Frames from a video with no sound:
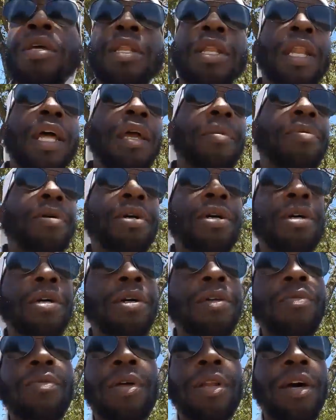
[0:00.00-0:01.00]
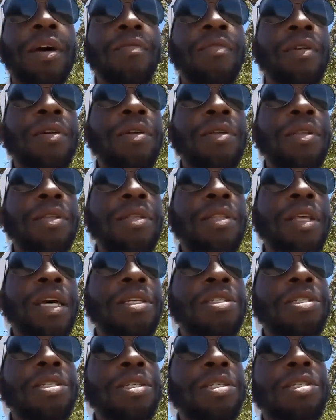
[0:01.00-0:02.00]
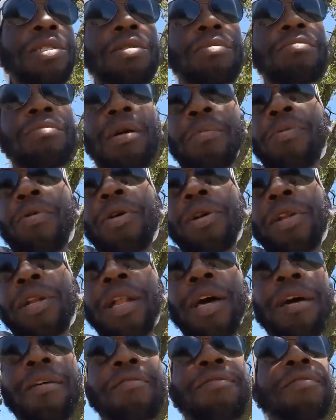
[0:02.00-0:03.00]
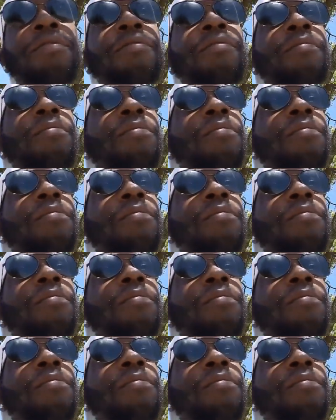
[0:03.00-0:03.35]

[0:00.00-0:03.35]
neighborhood, whatever. That's just a part of life.